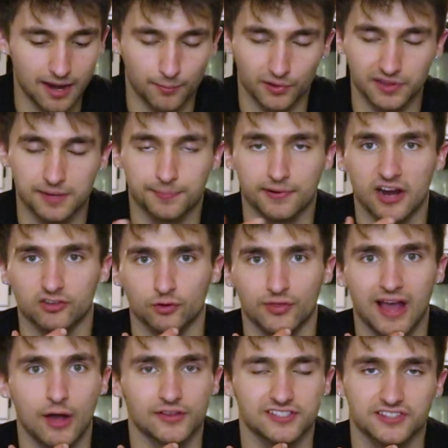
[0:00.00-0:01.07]
I'm really impressed with
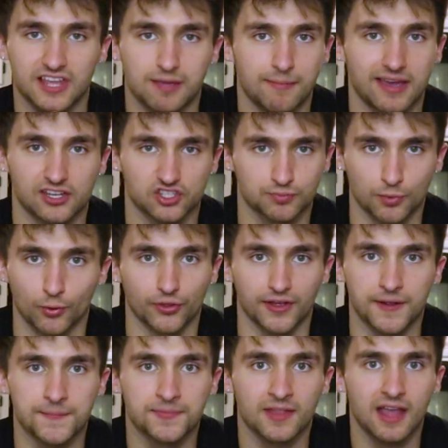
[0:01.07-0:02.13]
how this thing made a smoothie.
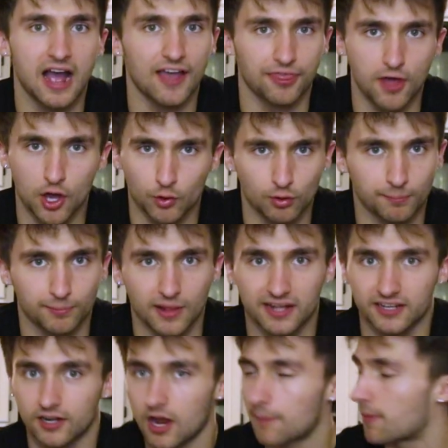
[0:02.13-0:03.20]
I thought it would
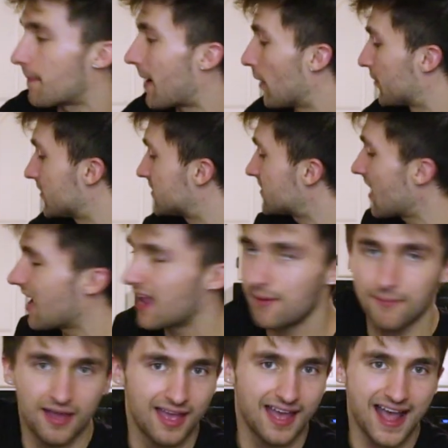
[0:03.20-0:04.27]
blend it up about the
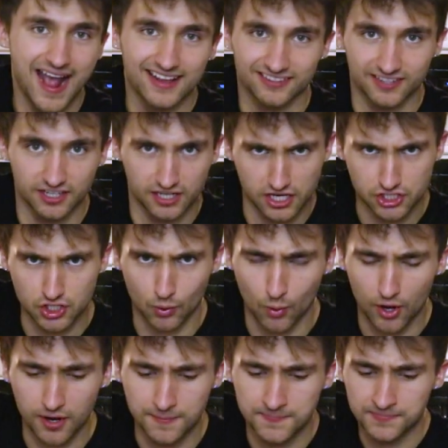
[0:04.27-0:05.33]
same as the Ninja
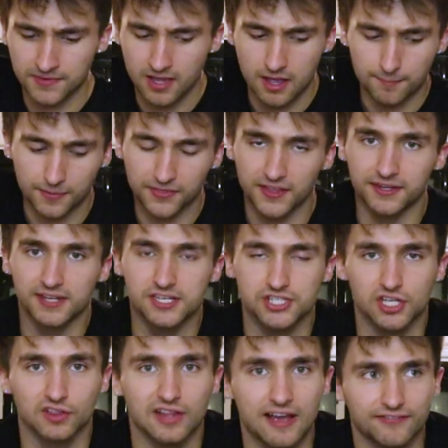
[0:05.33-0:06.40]
would, but the
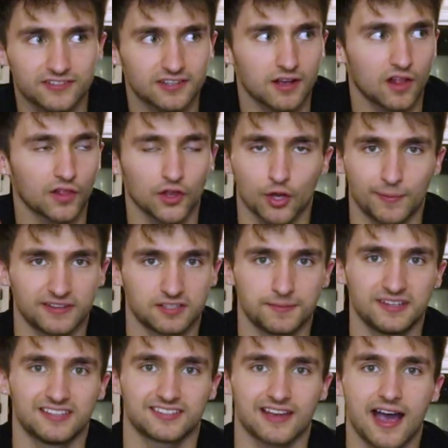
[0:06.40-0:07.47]
Ninja left a little bit to be
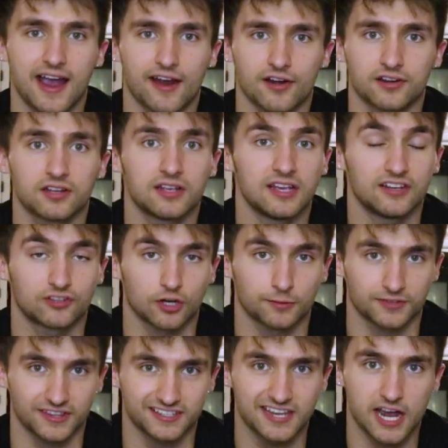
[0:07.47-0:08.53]
desired in
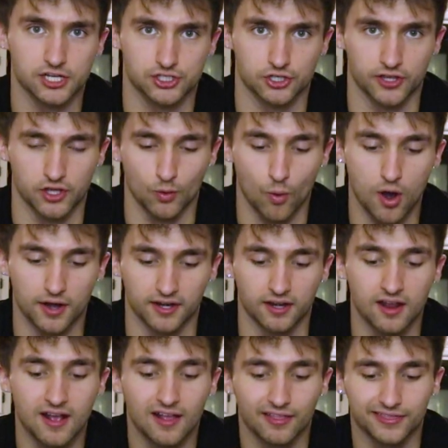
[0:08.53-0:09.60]
terms of the texture that you wanted.
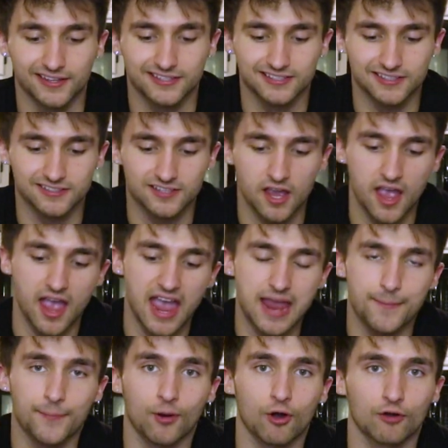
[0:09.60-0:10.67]
This is
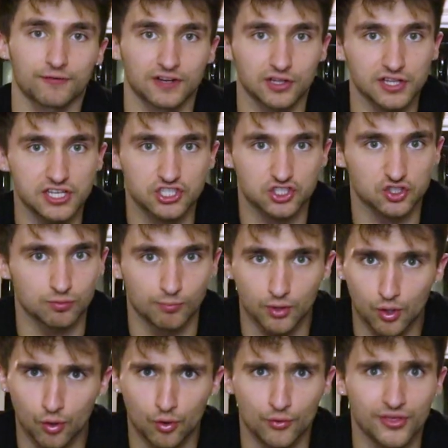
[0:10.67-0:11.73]
a perfectly
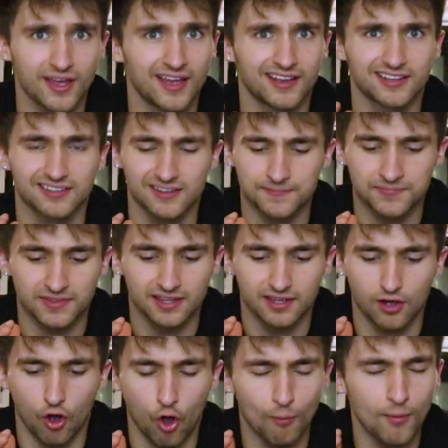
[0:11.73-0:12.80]
smooth,
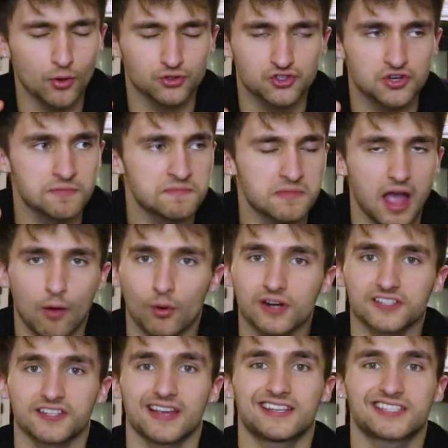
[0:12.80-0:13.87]
almost, I wanna
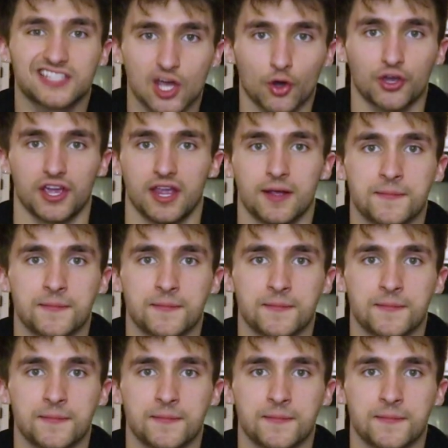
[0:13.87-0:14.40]
say silky.